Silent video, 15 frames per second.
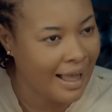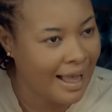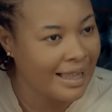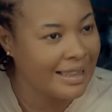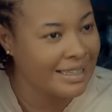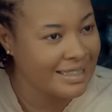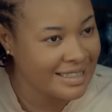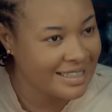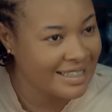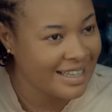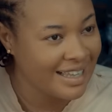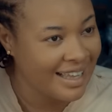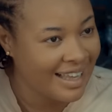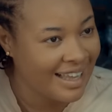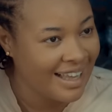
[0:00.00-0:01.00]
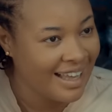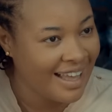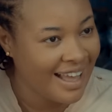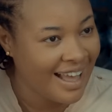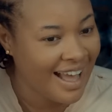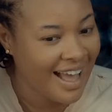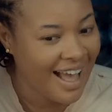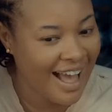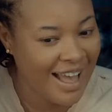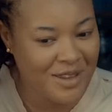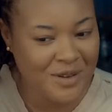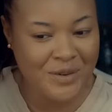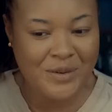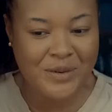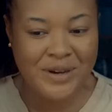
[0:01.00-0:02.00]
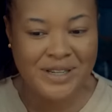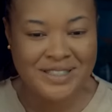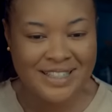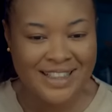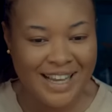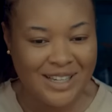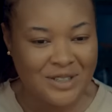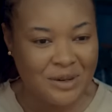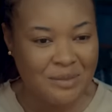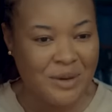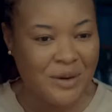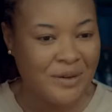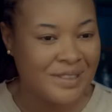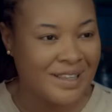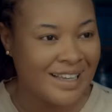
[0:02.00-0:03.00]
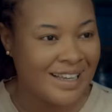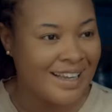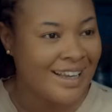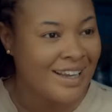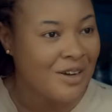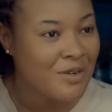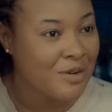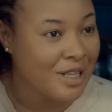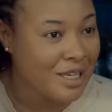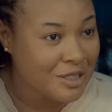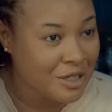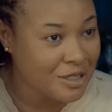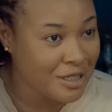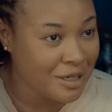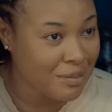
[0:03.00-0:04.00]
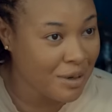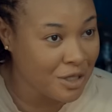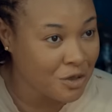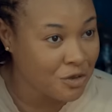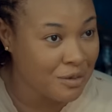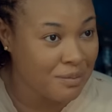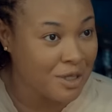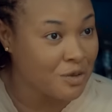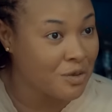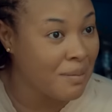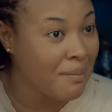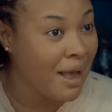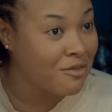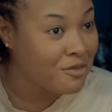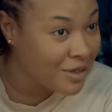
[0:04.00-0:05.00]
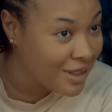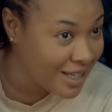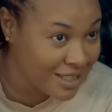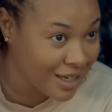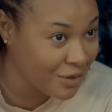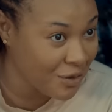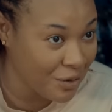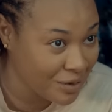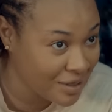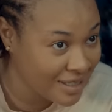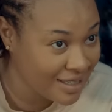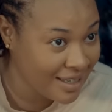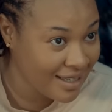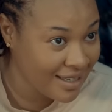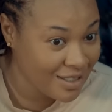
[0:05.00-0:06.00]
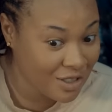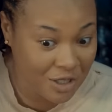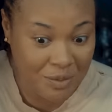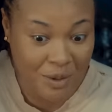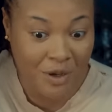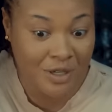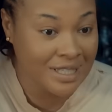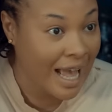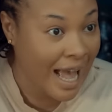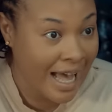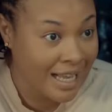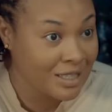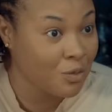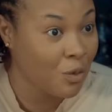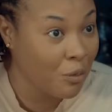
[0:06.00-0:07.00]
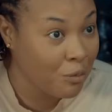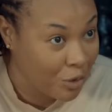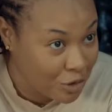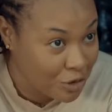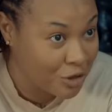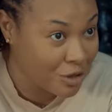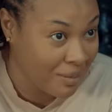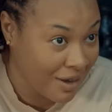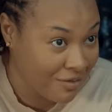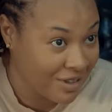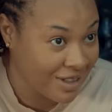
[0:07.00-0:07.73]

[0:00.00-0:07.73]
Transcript: Alice, are you going to lecture me on the relationship history between my village and yours? Just because I asked what brought you to my